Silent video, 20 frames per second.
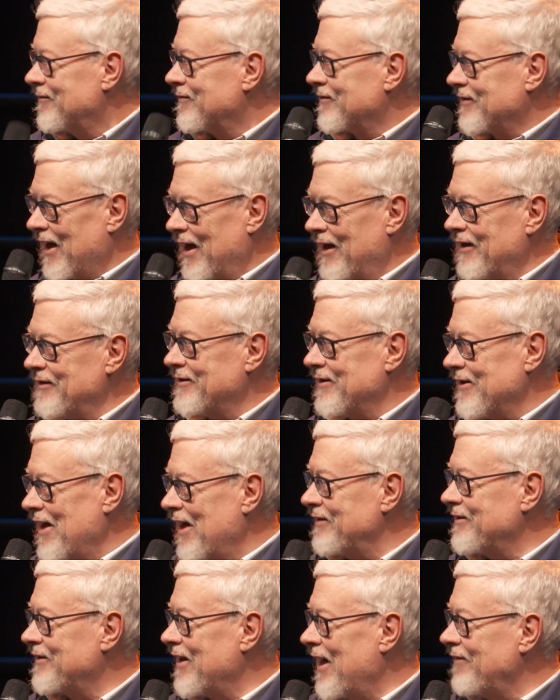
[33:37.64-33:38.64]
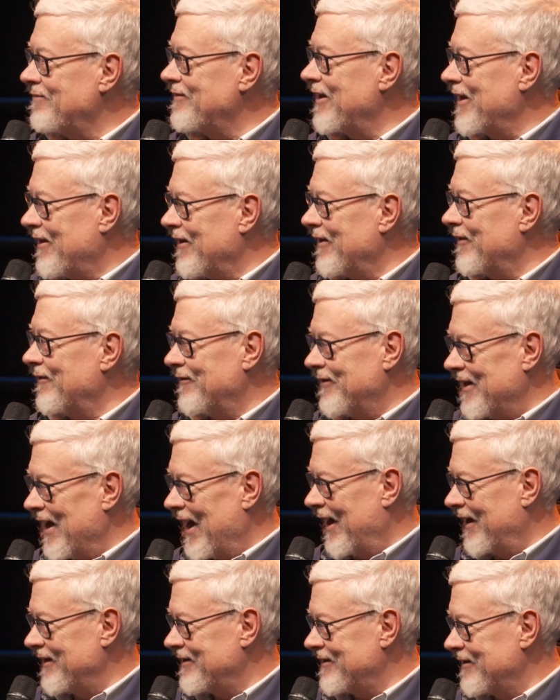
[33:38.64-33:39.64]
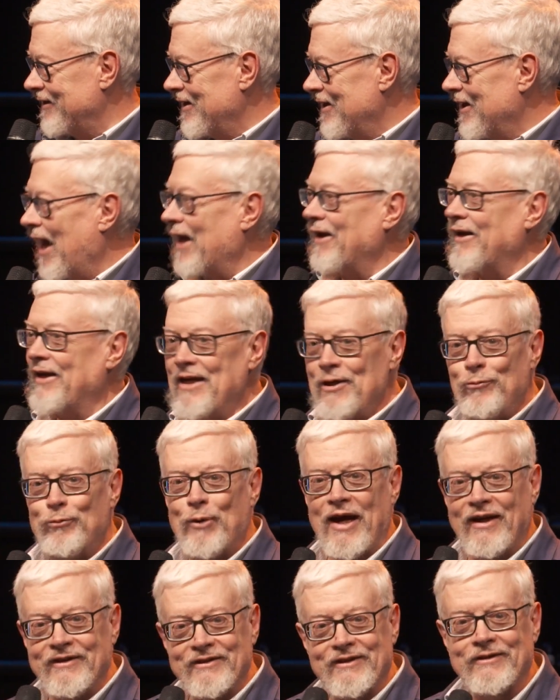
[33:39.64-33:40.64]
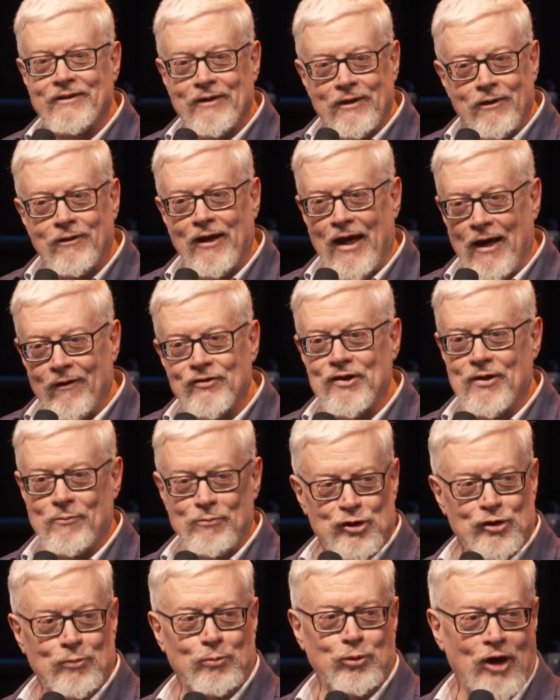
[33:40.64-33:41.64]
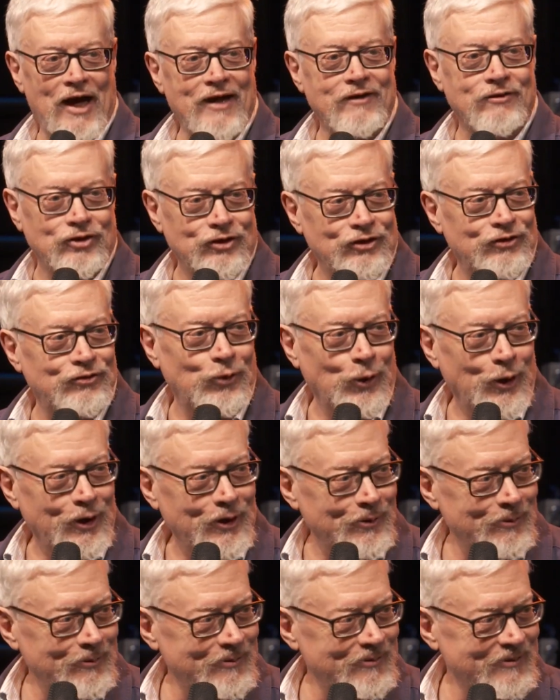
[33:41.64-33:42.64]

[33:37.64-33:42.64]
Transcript: God's not done with you yet, and he might still have some surprises for you.